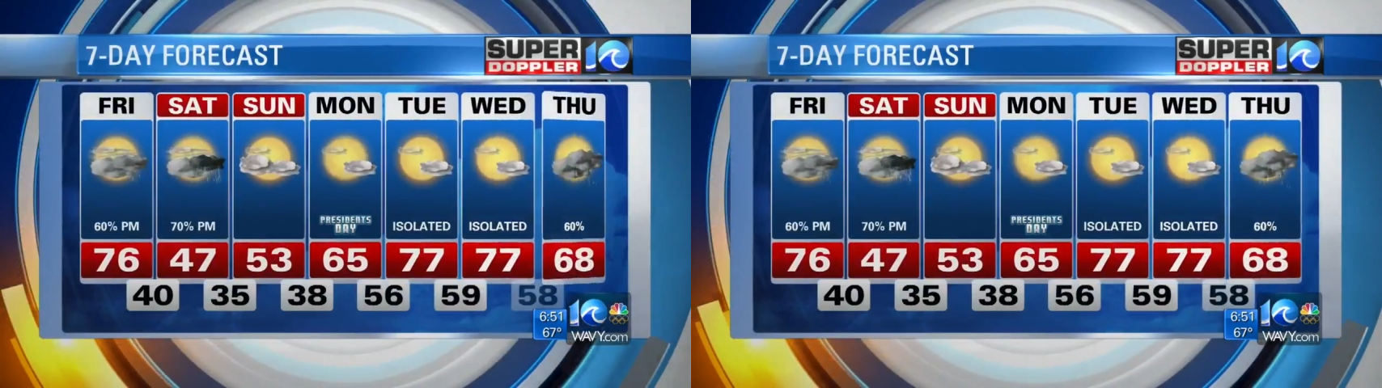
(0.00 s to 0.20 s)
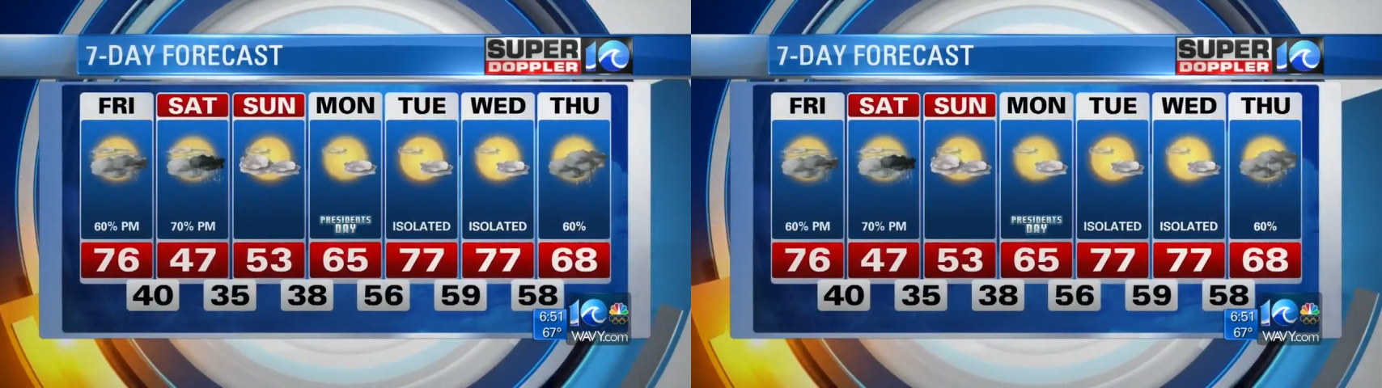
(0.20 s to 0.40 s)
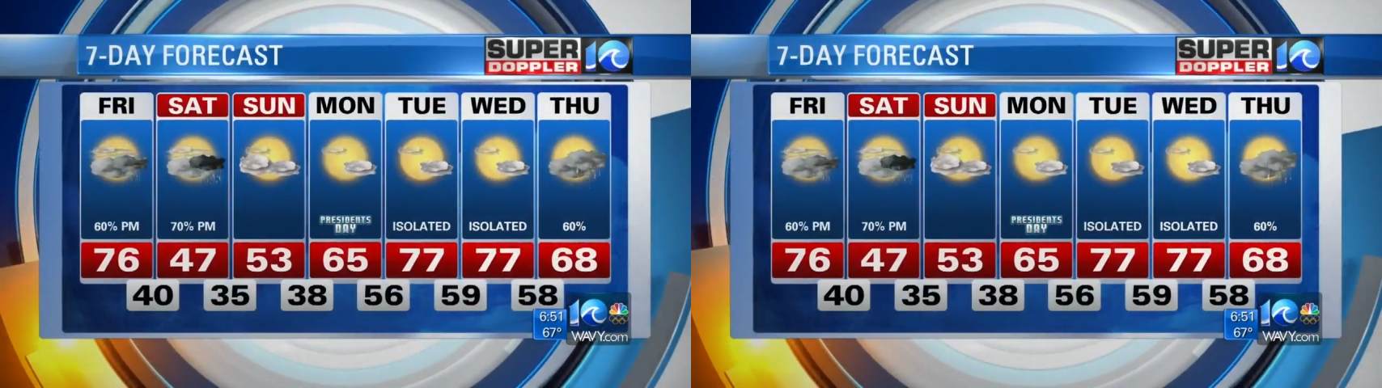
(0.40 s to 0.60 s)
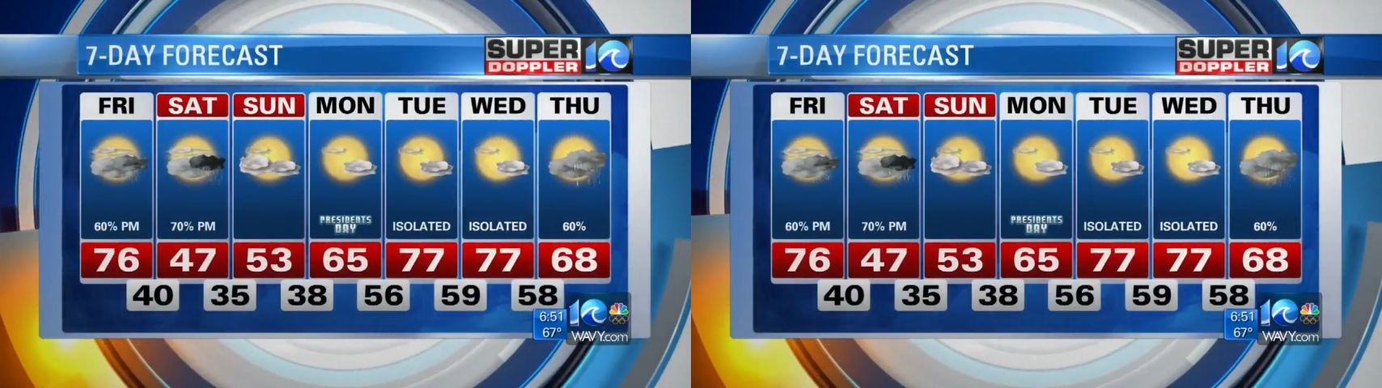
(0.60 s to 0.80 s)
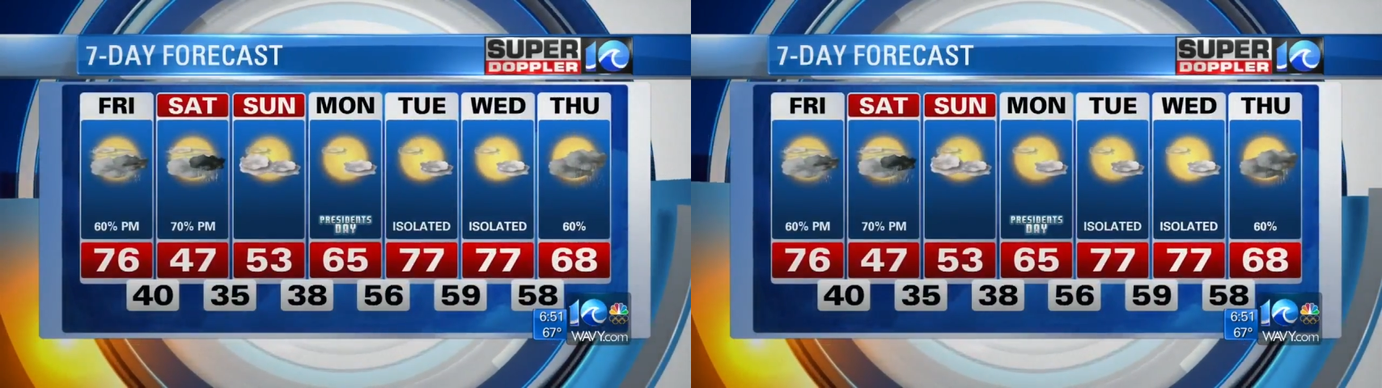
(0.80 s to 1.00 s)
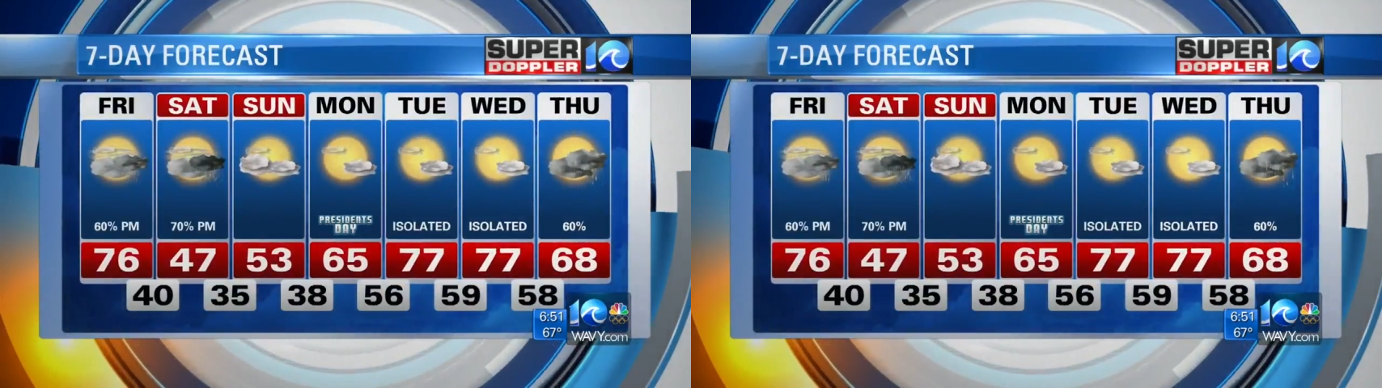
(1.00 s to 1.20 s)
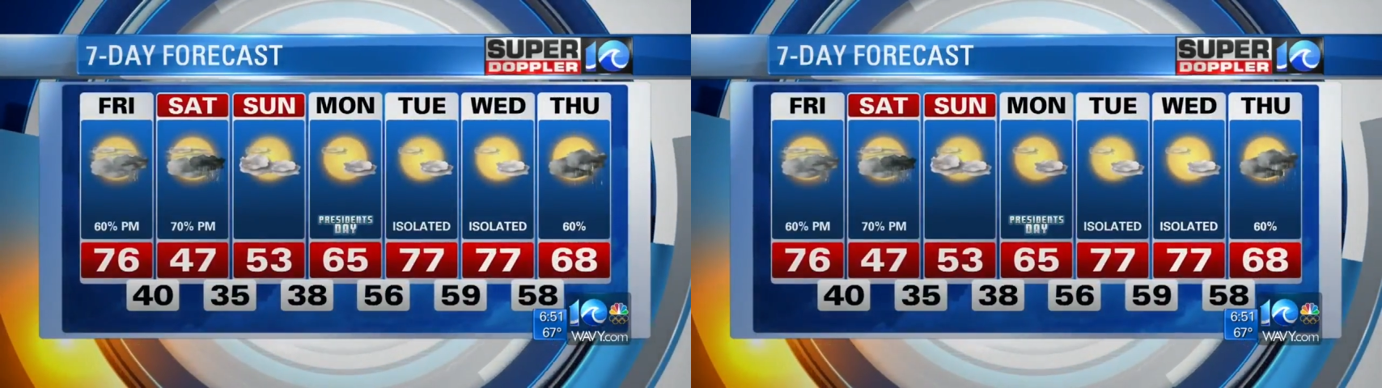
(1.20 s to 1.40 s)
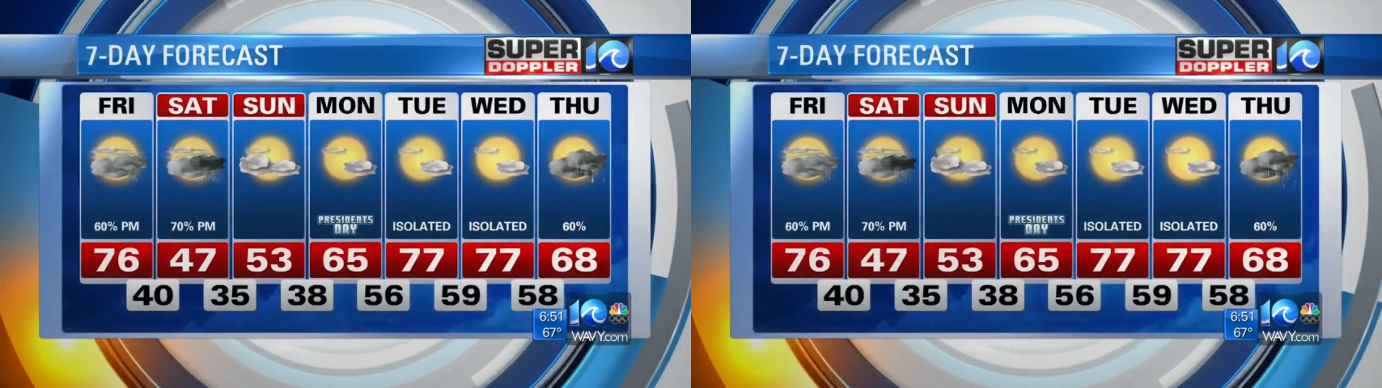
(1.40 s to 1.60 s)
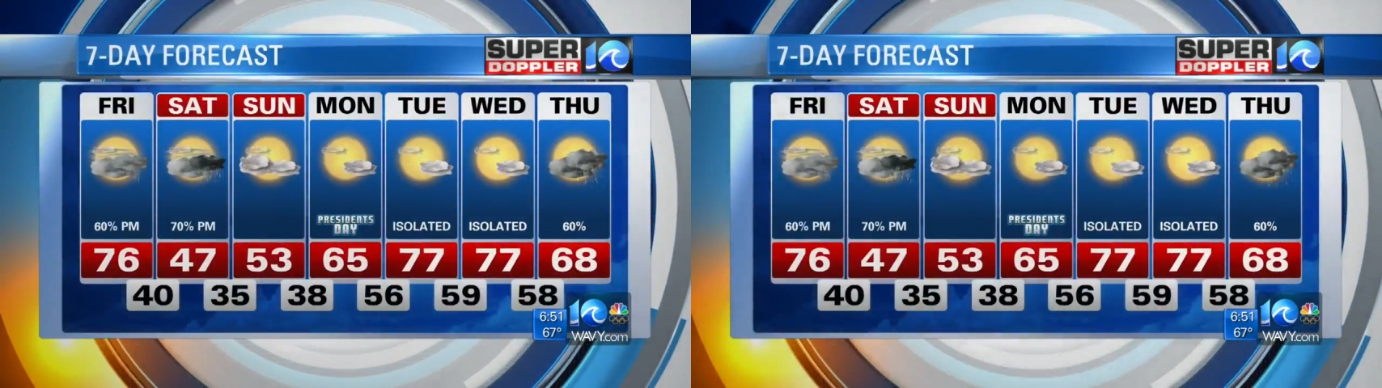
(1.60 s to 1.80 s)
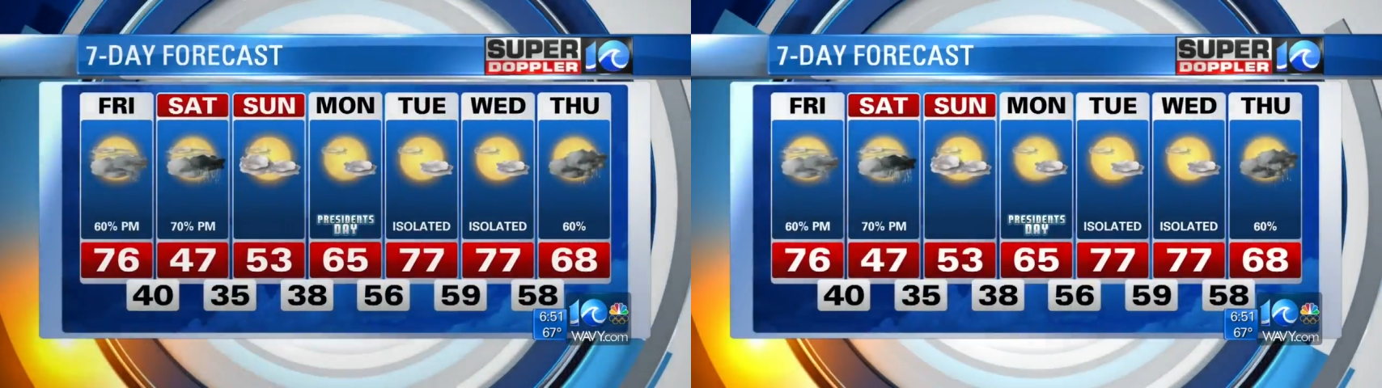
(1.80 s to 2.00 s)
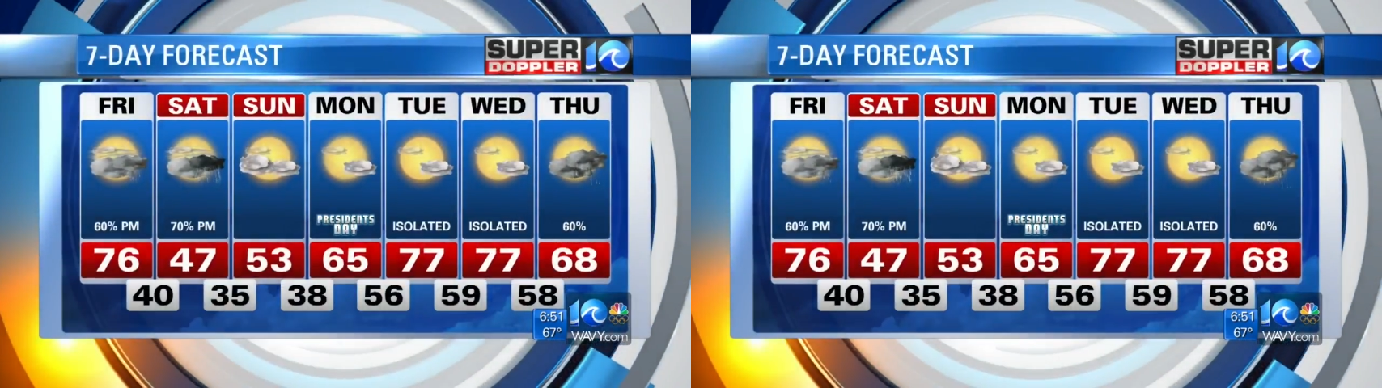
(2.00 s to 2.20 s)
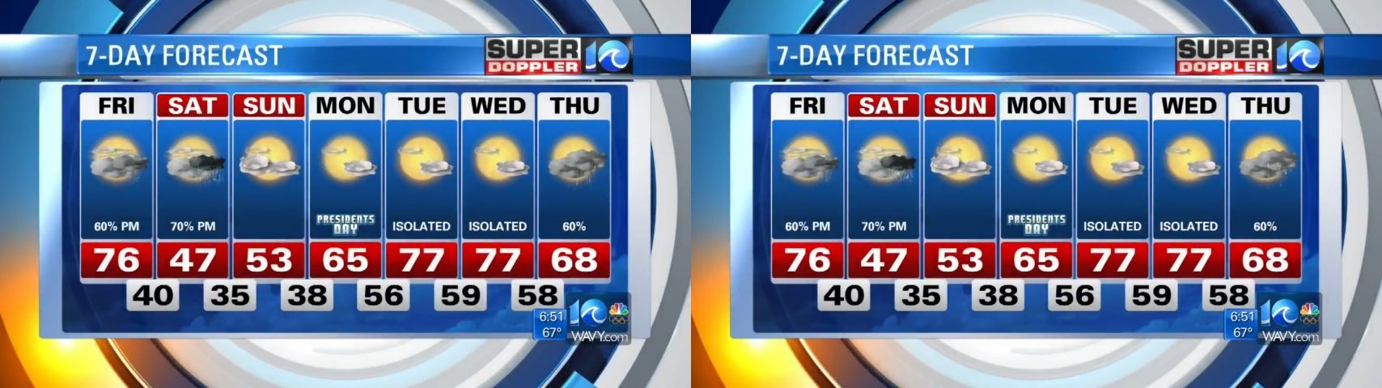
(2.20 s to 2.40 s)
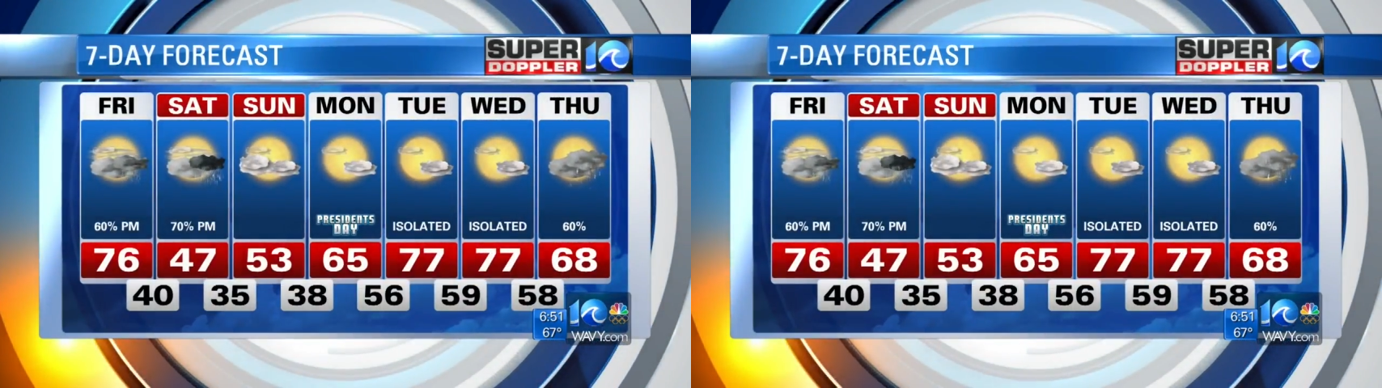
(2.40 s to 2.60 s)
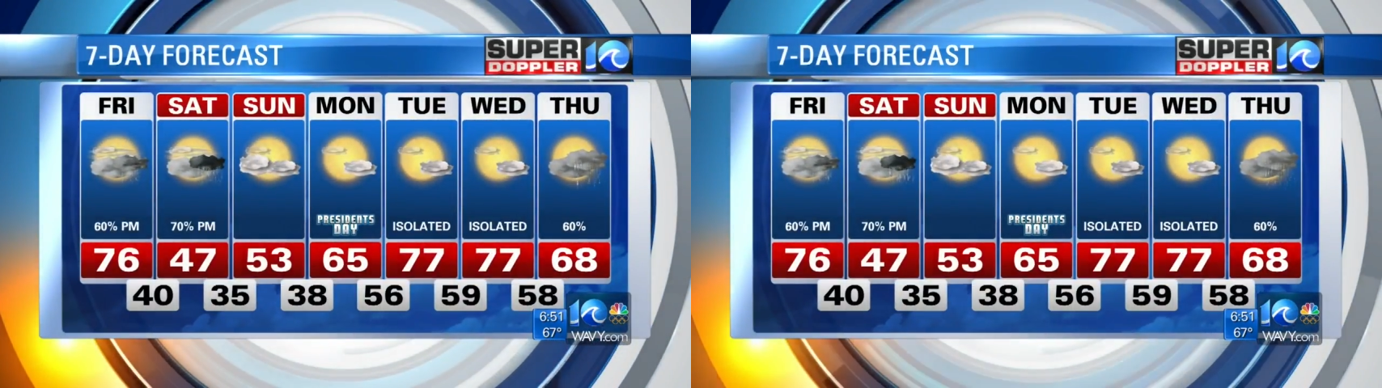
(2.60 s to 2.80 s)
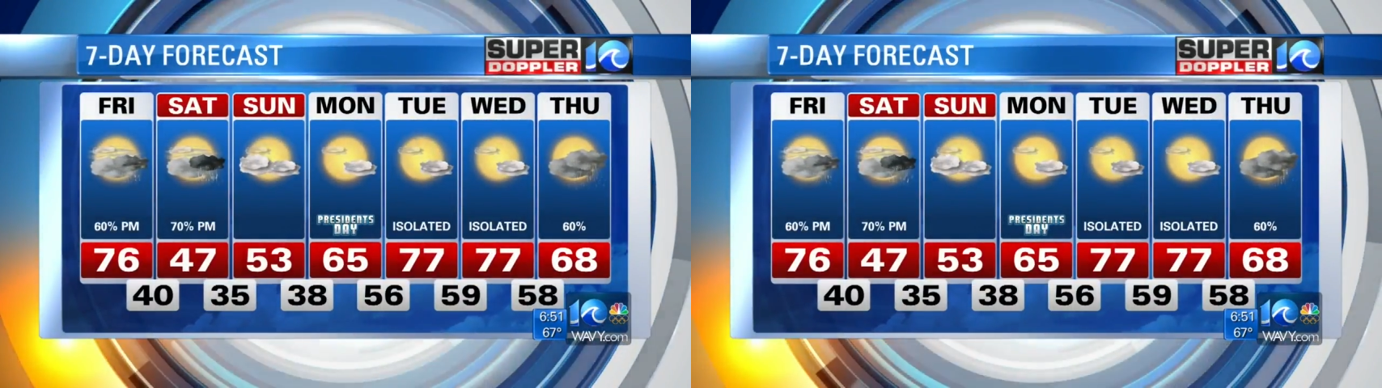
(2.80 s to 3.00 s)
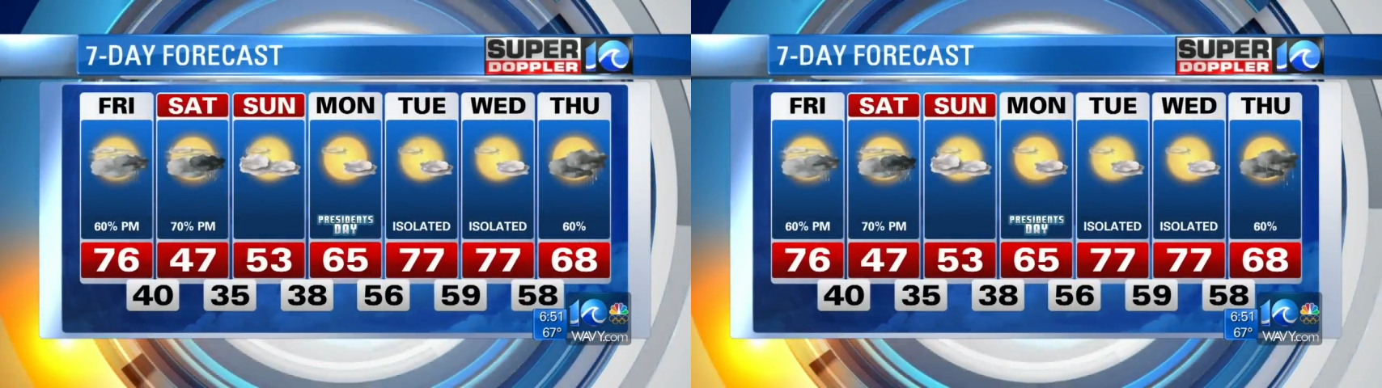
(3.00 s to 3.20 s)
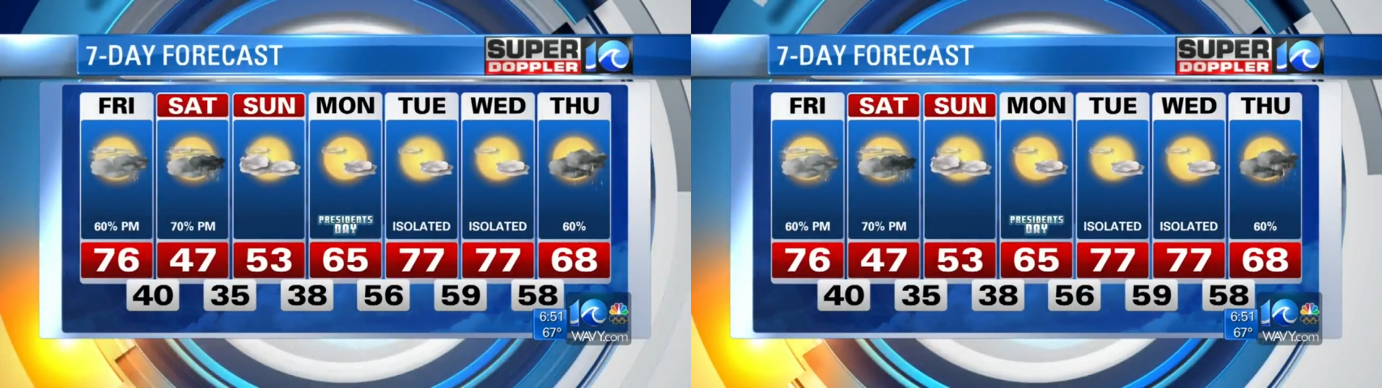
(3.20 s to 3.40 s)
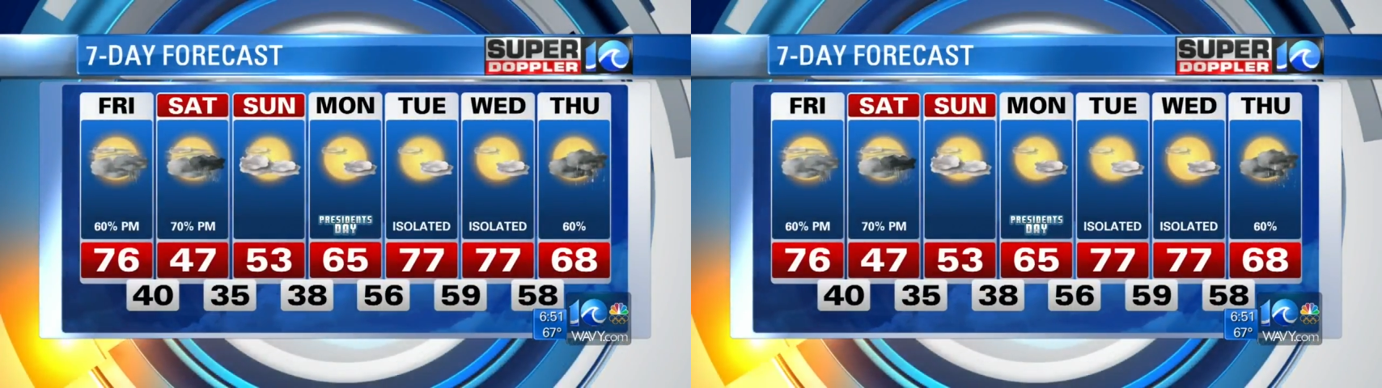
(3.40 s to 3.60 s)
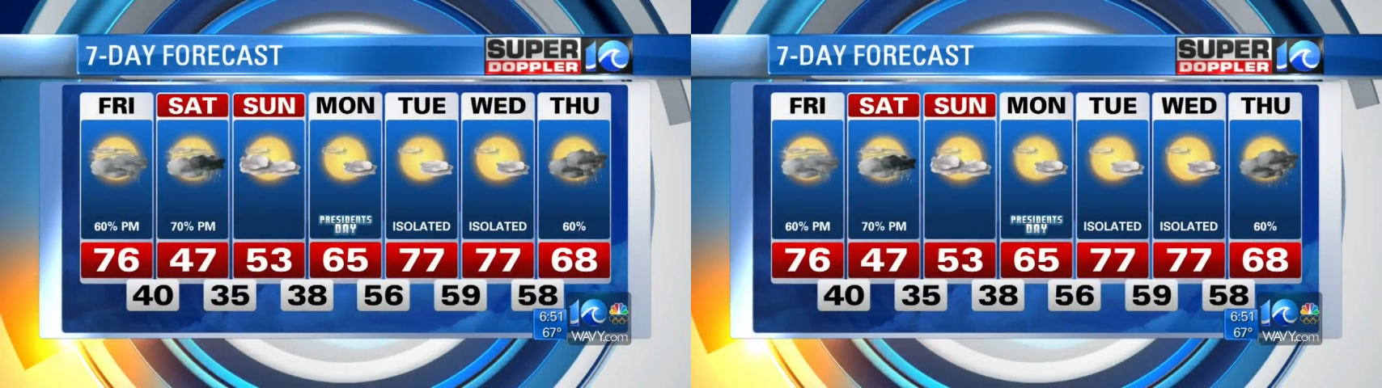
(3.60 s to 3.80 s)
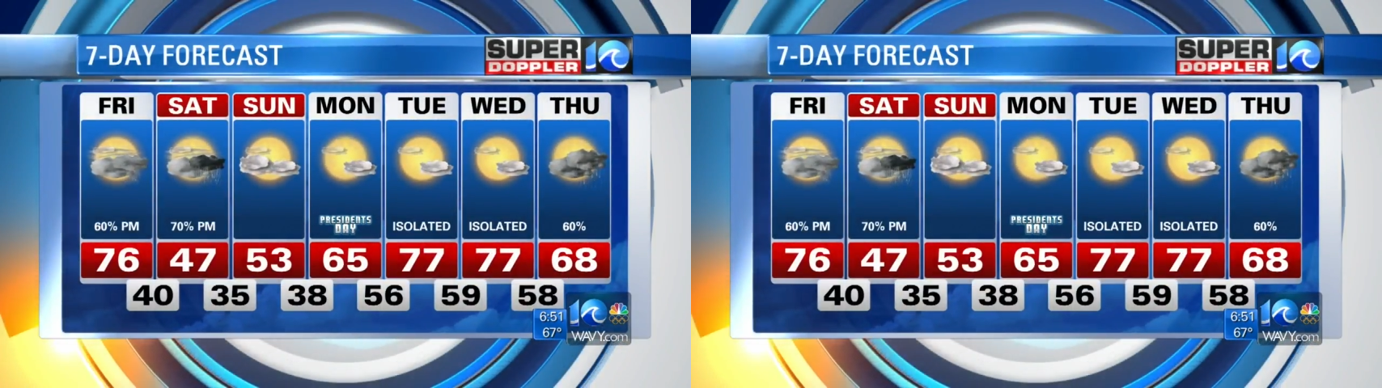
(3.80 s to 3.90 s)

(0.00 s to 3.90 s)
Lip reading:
(no speaker visible)